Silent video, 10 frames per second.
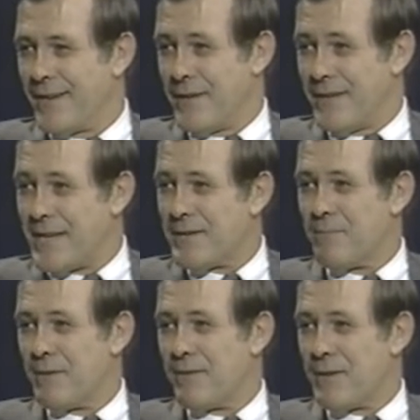to the
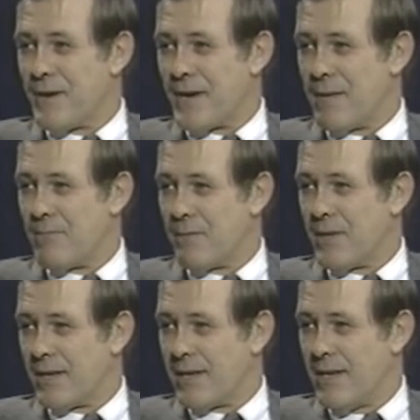detriment of our
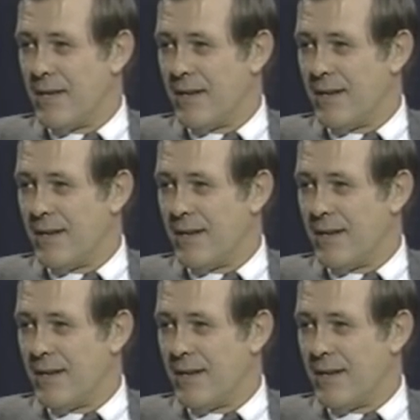capability,